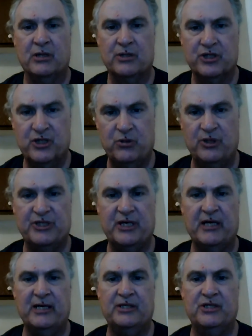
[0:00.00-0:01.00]

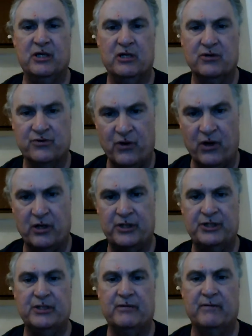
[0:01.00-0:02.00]
suicides,
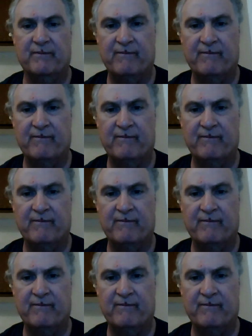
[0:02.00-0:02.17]
drugs,